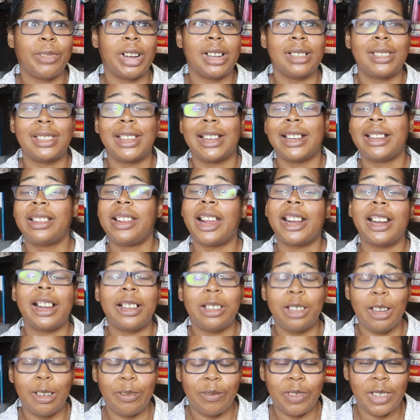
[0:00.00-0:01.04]
I'm not saying that
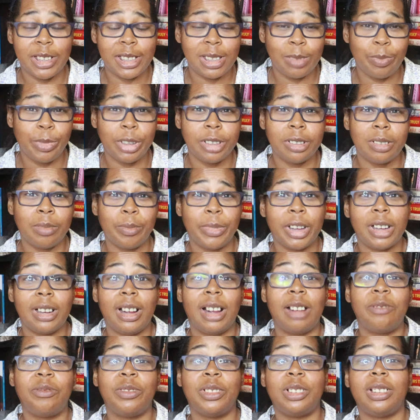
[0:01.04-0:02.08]
I love this book, but
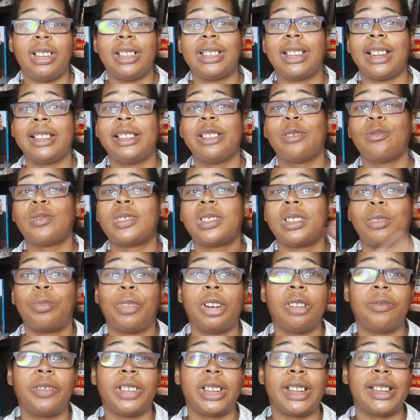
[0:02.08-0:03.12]
I feel like that it was the
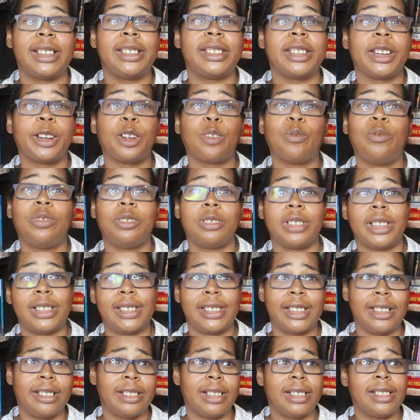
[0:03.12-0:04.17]
perfect ending for the
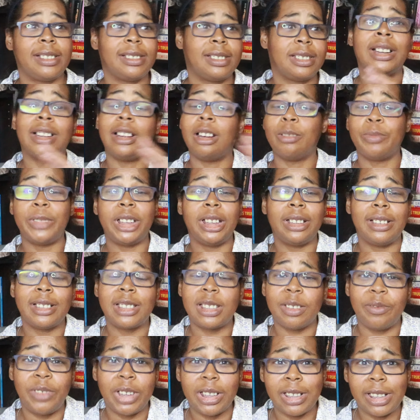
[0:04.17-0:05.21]
series. I mean,
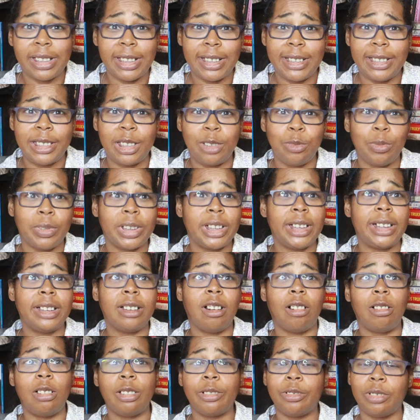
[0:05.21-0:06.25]
it's a very easy
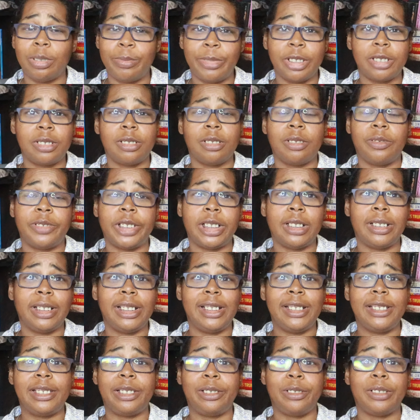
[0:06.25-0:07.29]
read. All three books are
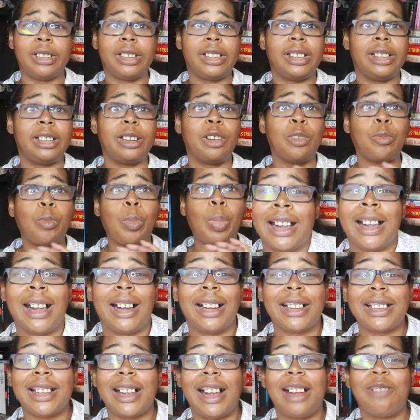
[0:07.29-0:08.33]
very easy read.
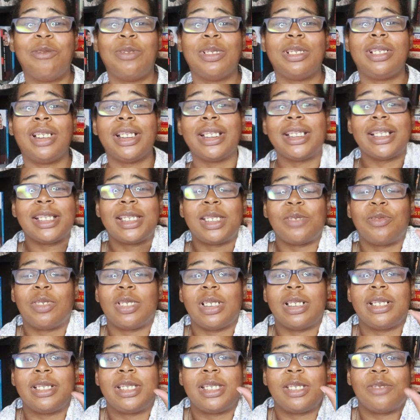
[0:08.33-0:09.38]
I, I feel like it's
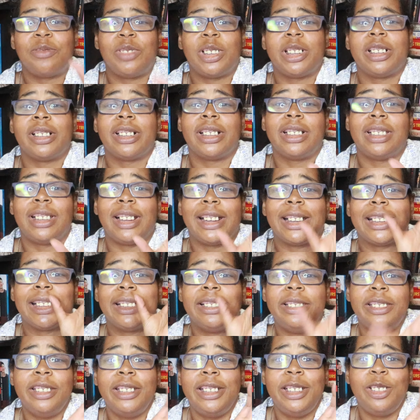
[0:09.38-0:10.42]
it's a very
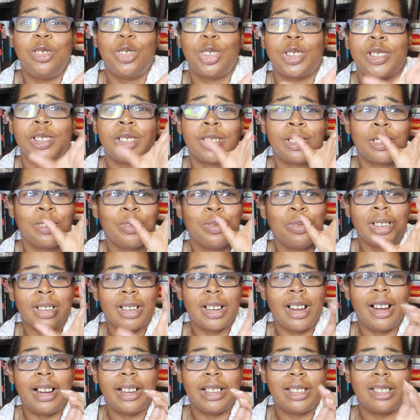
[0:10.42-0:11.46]
like niche
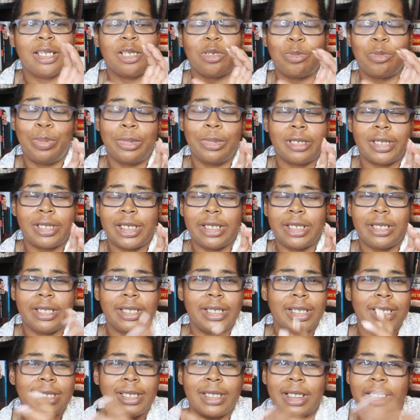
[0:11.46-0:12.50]
kind of book
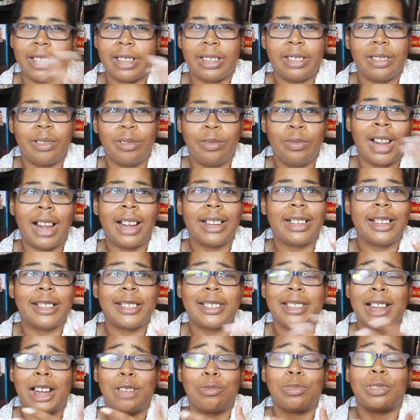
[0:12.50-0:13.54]
series that I
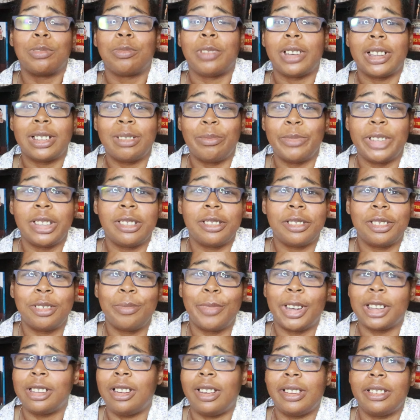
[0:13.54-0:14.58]
guess I would recommend it to
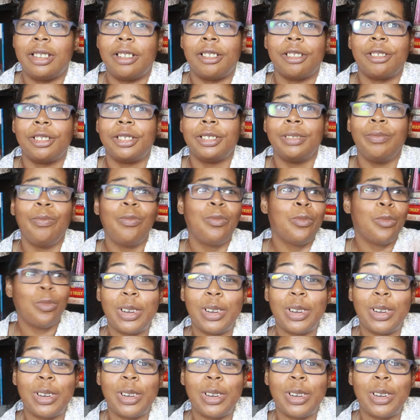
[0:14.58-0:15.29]
my goddaughter.